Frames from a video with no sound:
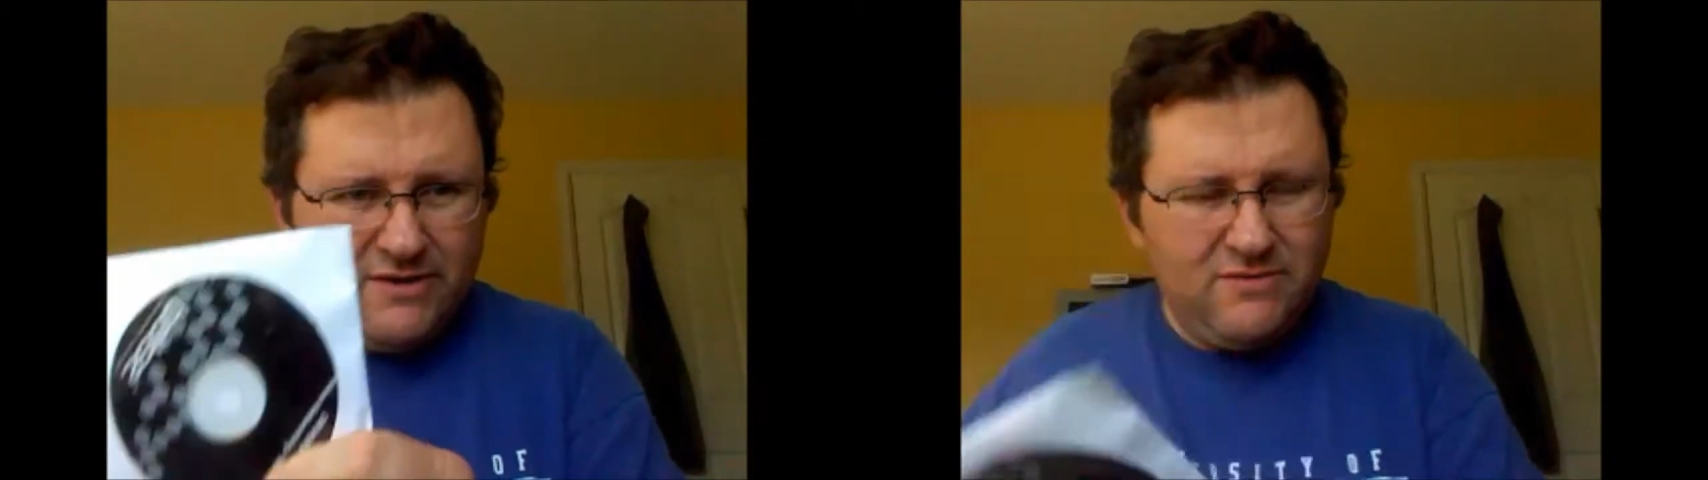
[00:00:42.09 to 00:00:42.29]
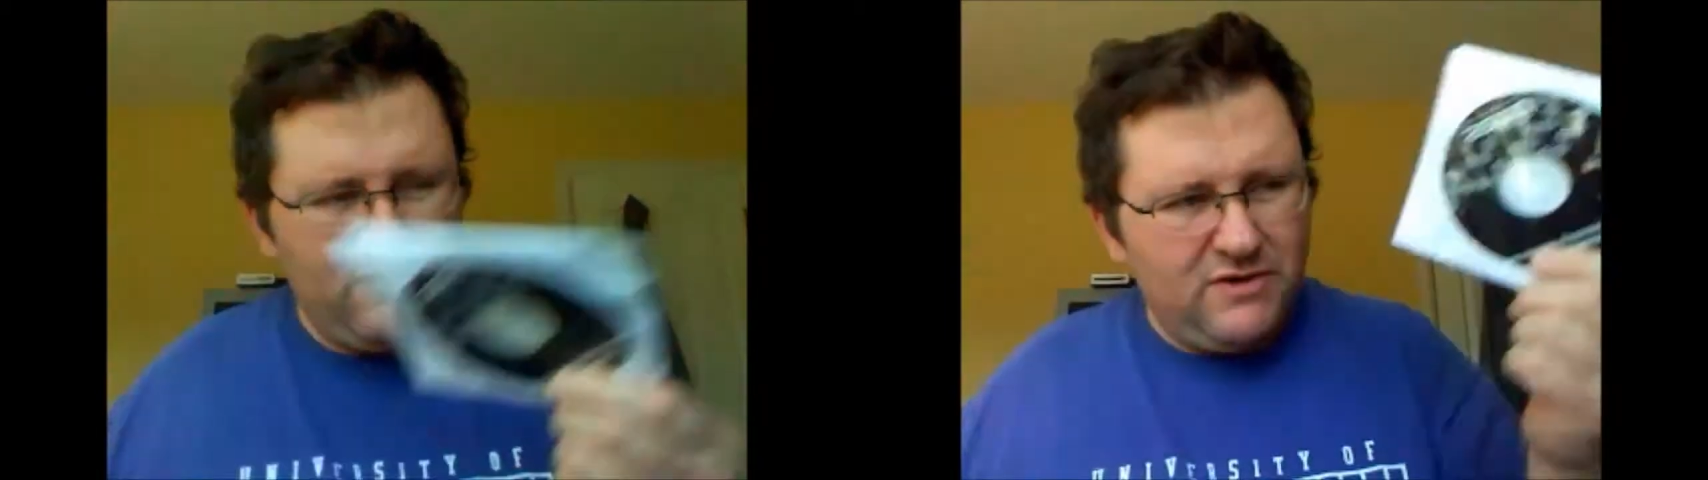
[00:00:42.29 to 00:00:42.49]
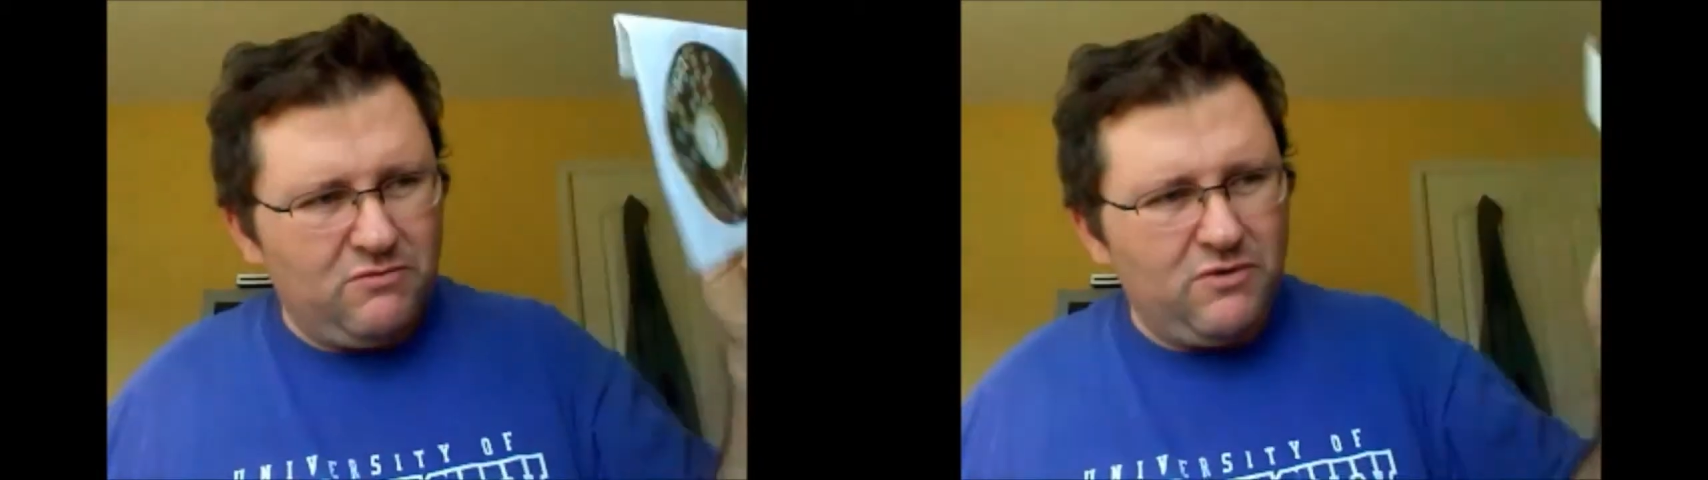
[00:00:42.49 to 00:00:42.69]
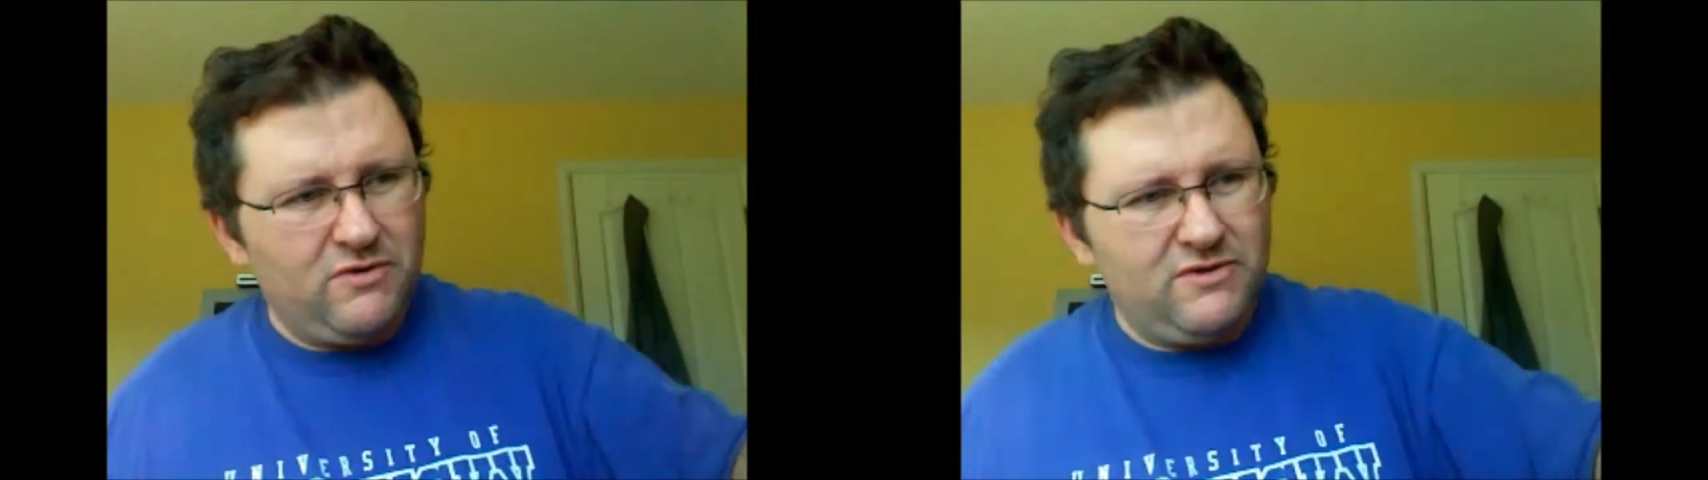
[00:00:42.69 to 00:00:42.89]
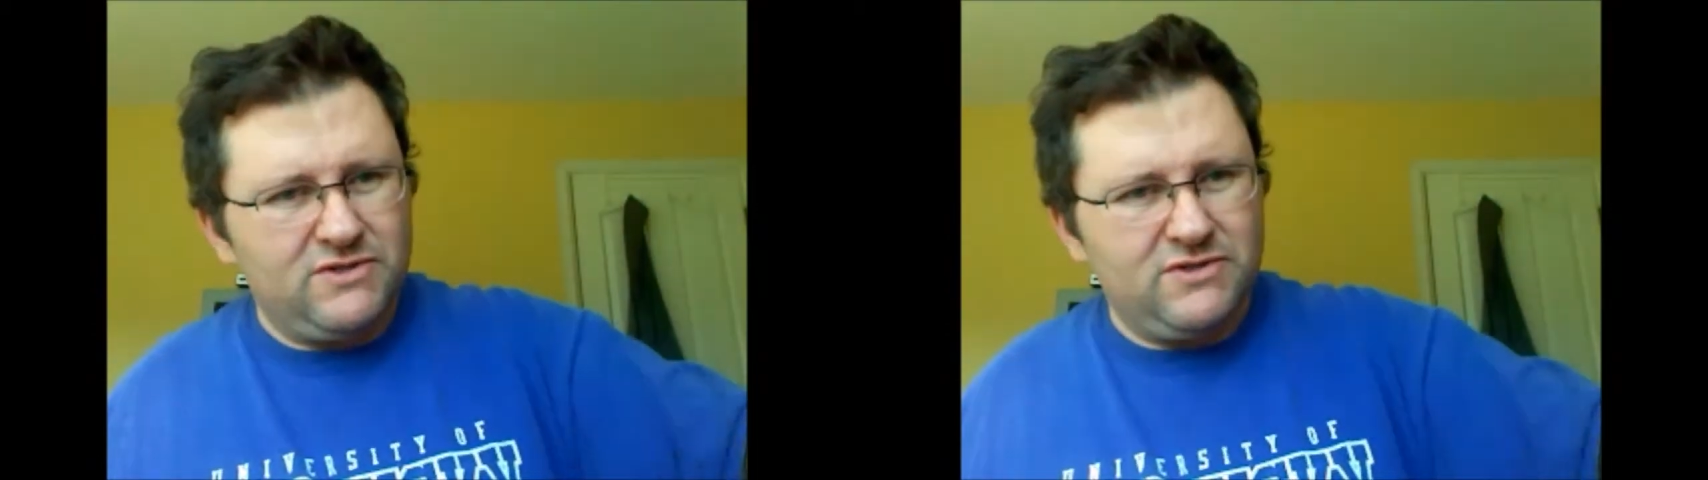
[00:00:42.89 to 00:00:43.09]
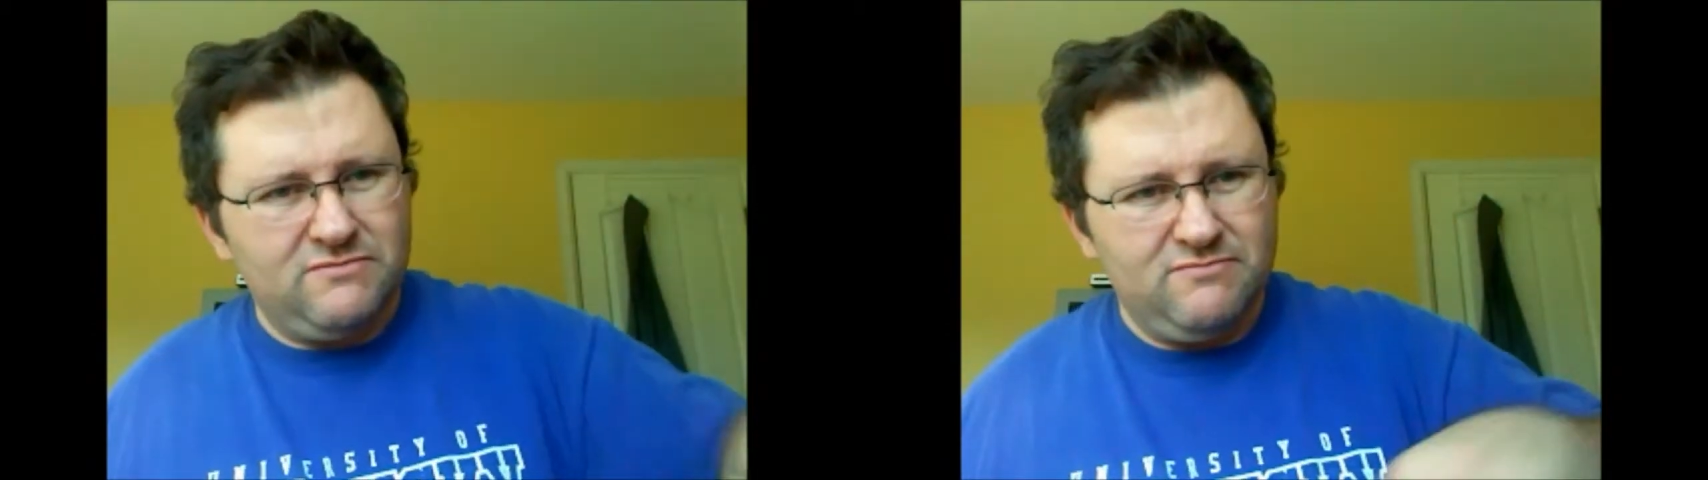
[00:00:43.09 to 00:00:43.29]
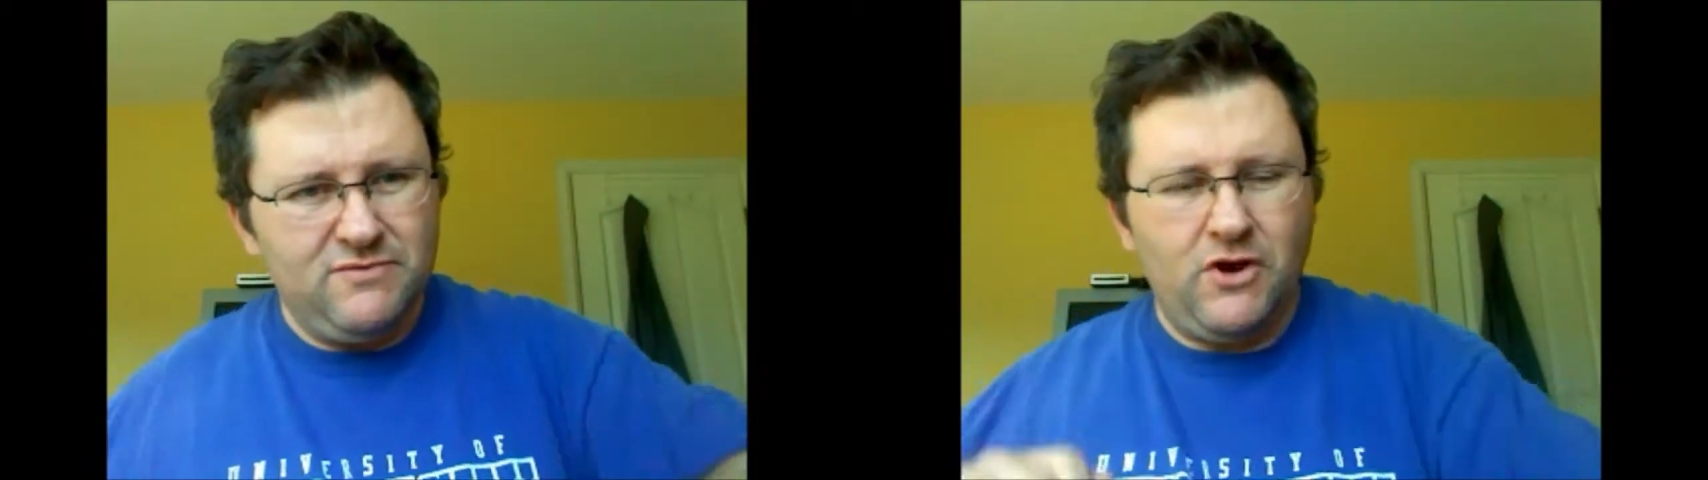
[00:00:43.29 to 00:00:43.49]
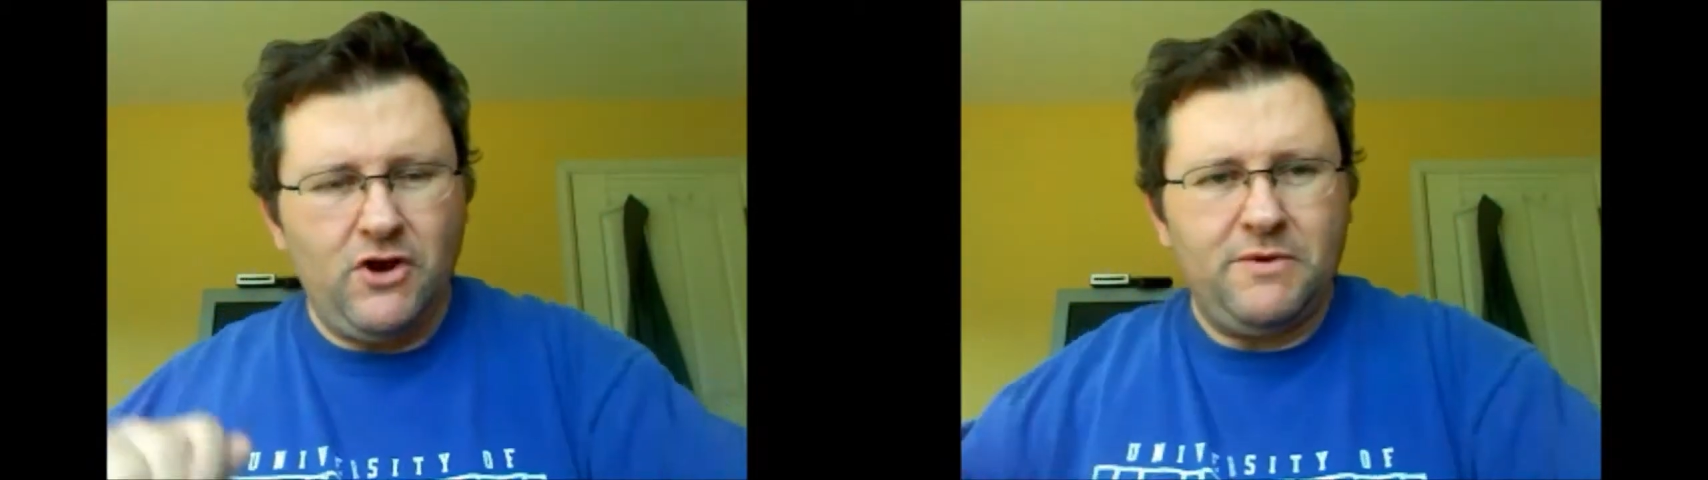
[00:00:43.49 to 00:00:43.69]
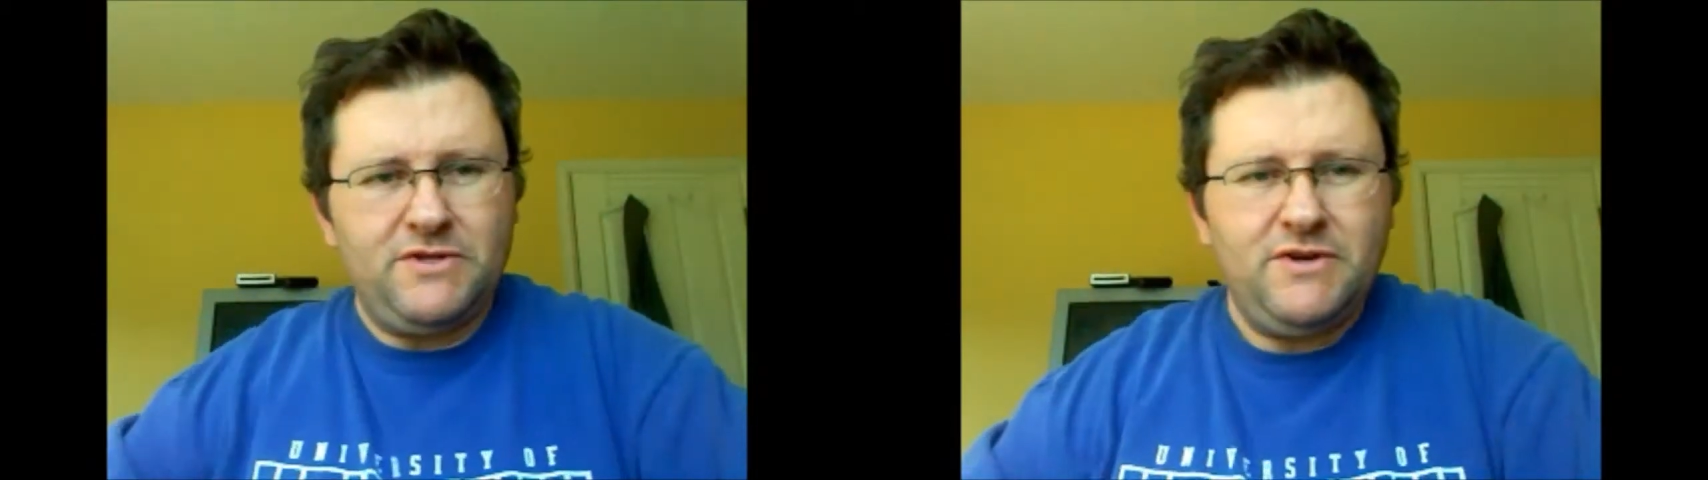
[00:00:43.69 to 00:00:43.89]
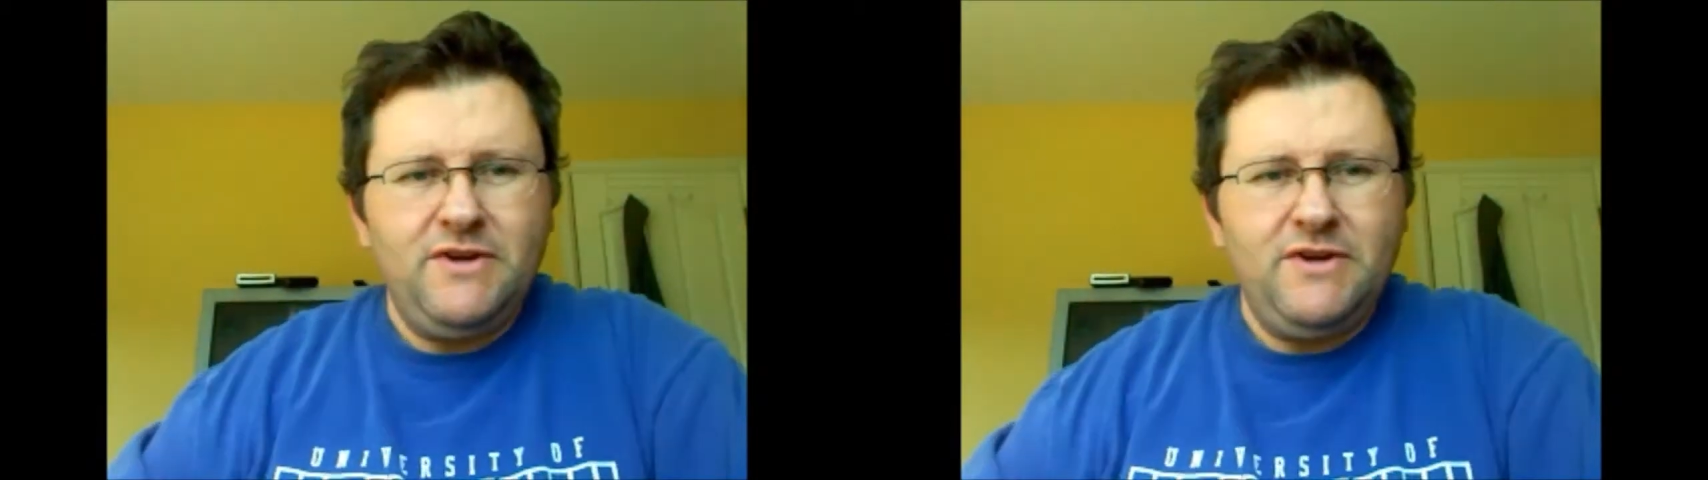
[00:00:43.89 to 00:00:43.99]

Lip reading: What worthless garbage.